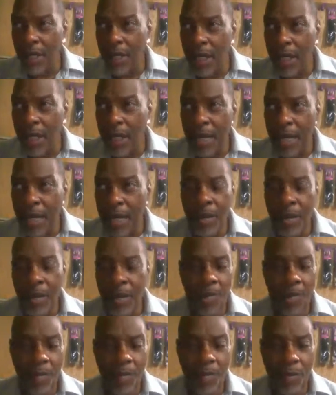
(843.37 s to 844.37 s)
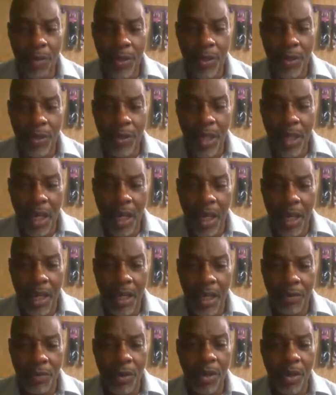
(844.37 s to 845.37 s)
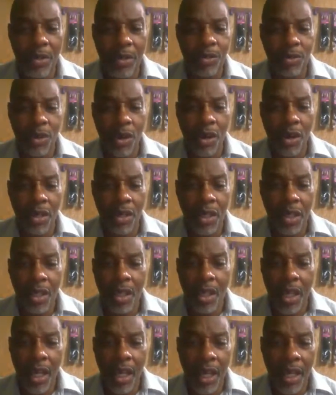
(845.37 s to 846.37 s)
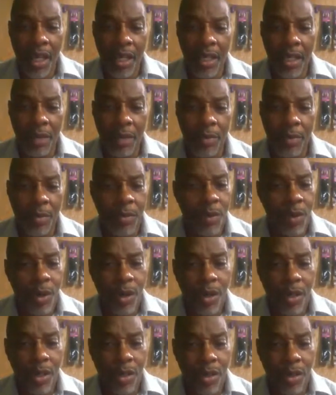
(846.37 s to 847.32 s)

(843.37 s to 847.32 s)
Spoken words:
economy was very strong, and the people were,